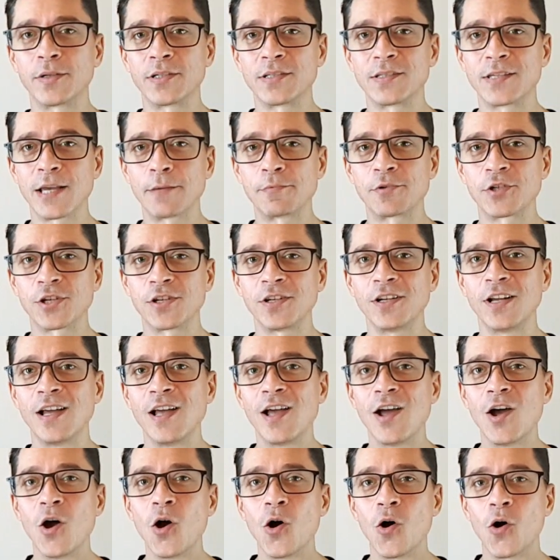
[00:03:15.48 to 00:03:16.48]
perception
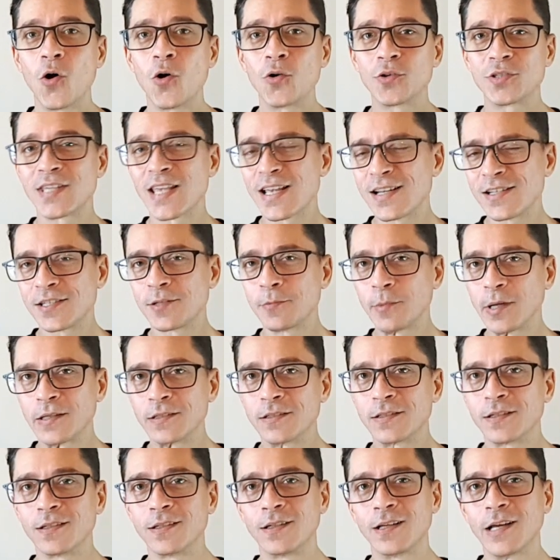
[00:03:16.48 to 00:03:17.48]
or
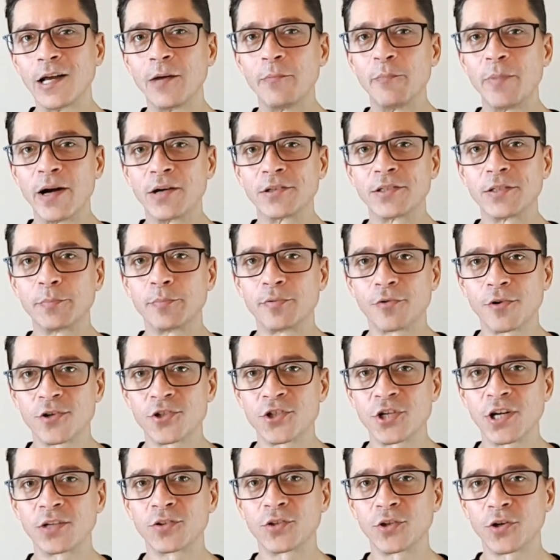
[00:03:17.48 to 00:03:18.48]
sentiment about a
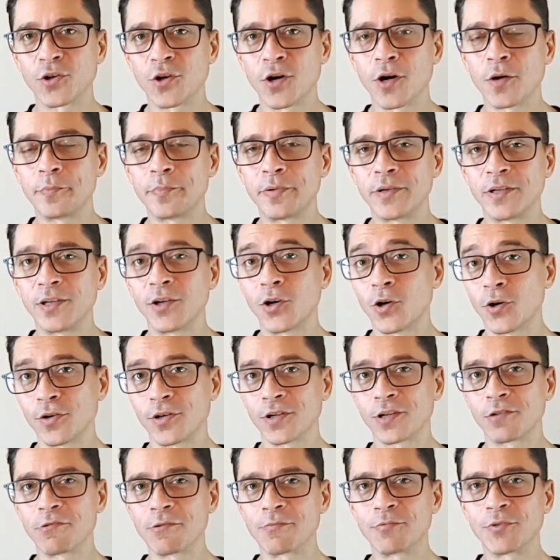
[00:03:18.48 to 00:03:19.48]
project or company or
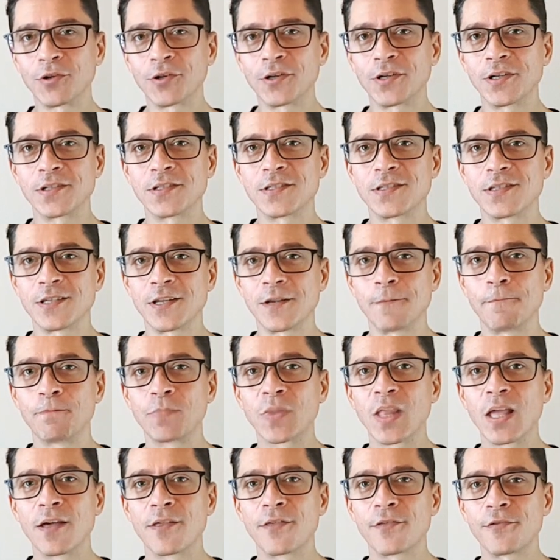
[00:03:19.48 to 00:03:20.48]
a cryptocurrency
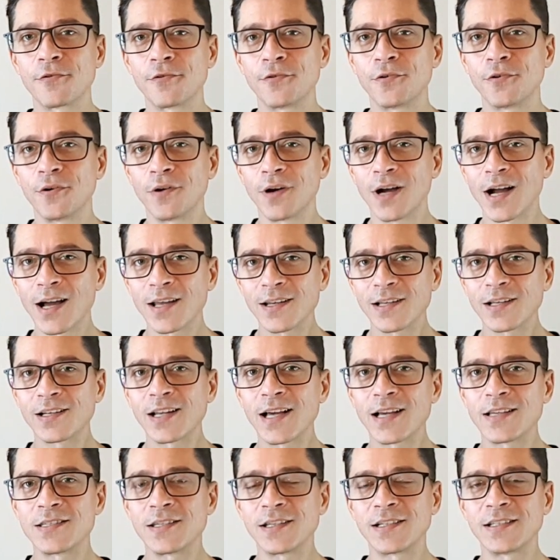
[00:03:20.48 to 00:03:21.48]
through
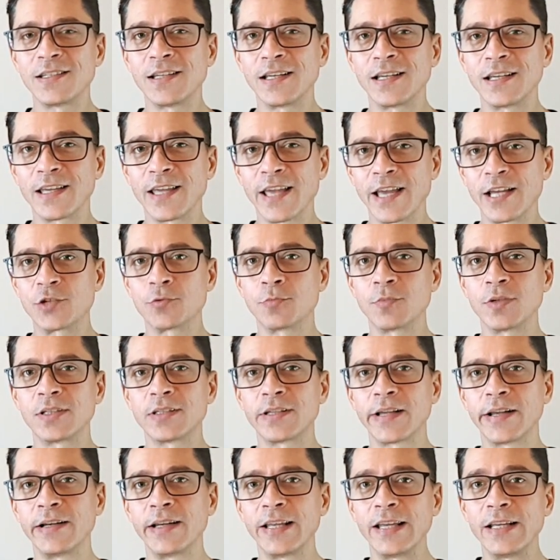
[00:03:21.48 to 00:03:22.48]
analyzing the engagement
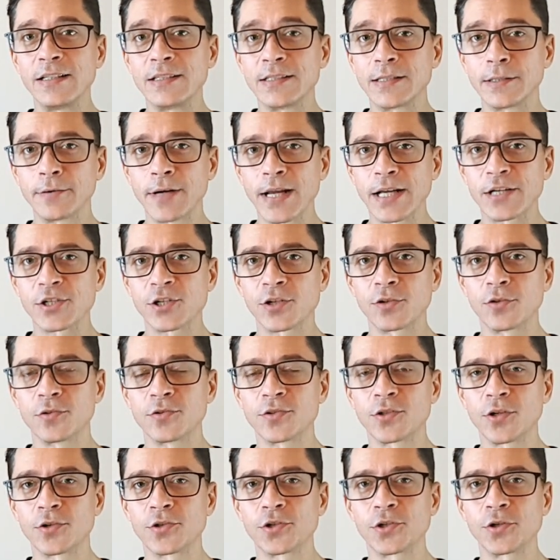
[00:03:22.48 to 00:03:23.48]
and interaction on
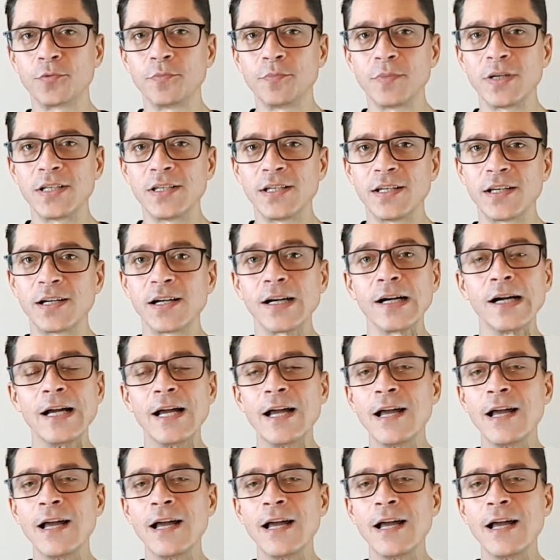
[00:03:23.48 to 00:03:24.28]
social media,